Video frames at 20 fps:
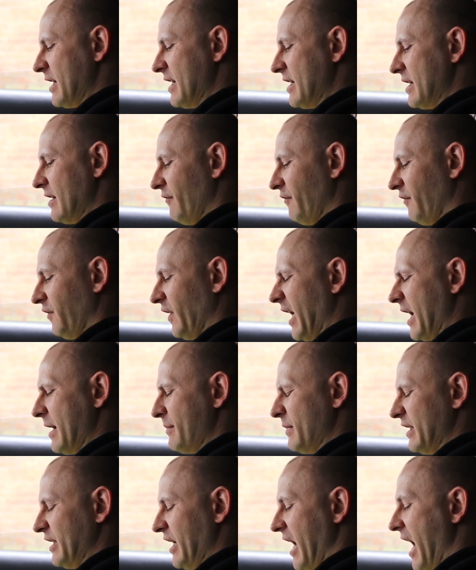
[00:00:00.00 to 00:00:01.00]
and
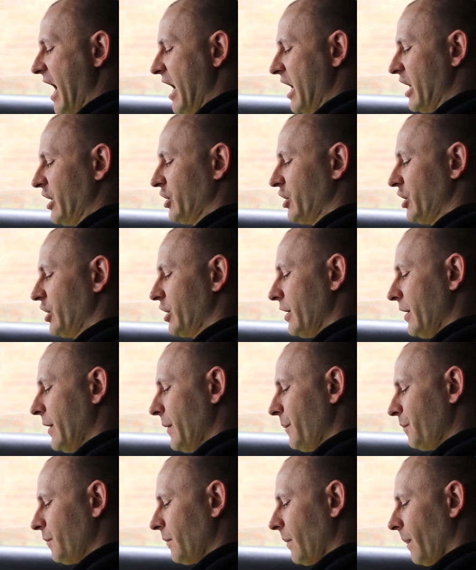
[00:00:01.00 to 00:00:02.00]
ash.
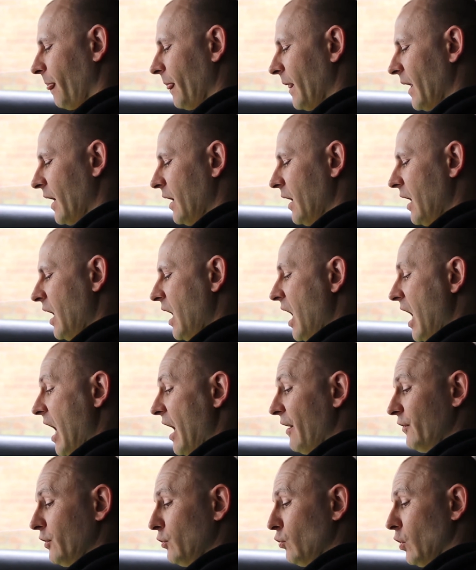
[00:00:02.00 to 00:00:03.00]

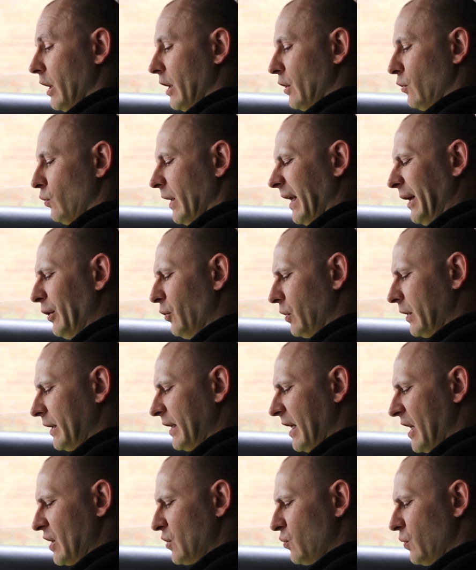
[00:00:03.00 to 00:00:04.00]
Everywhere we
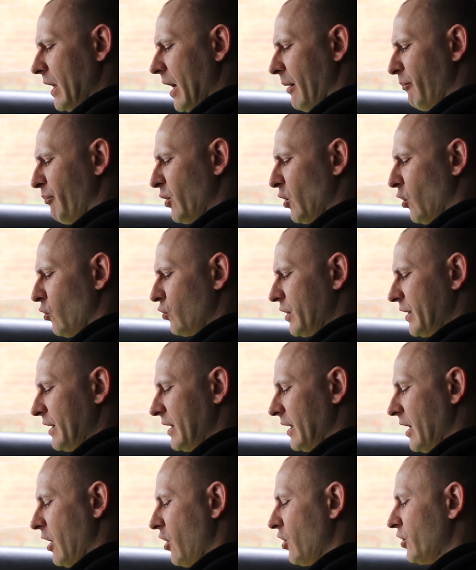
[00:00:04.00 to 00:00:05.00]
looked as we approached
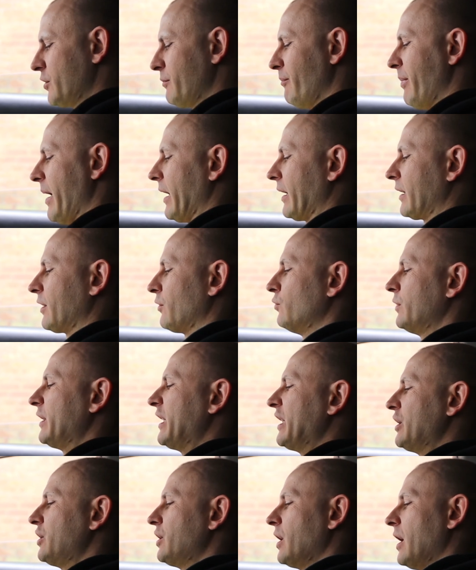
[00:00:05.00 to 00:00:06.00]
the Hodgeback
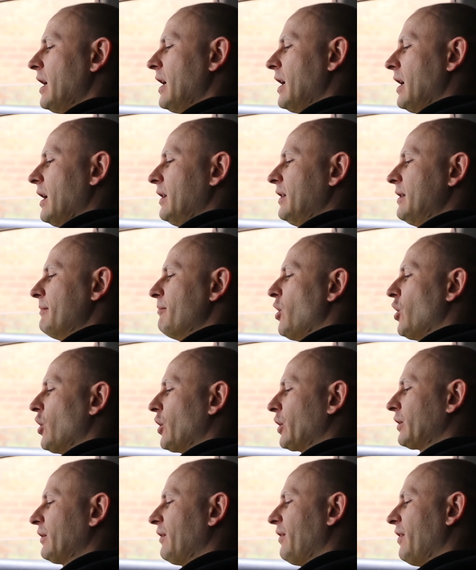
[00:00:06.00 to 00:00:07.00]
Ridge,
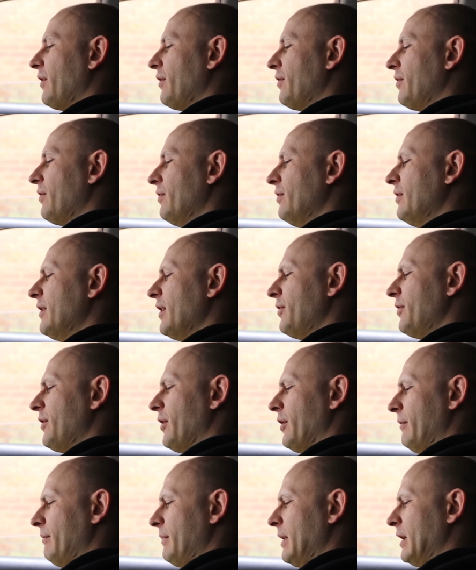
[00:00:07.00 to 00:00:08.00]
the
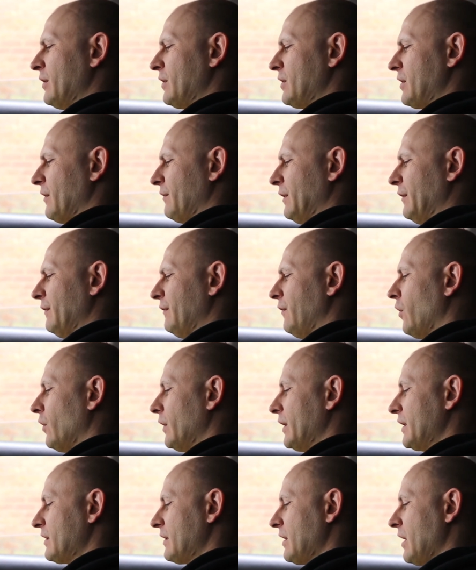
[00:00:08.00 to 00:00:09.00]
terminus of the
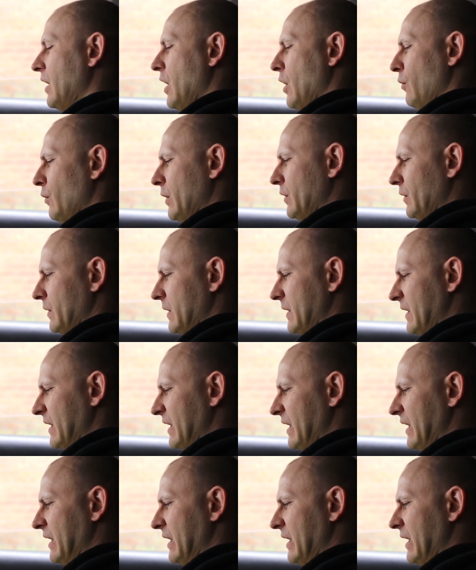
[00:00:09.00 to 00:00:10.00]
forest, we could
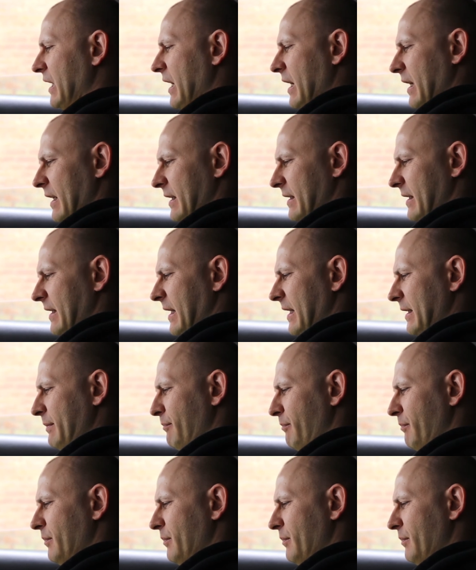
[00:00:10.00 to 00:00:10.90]
see seed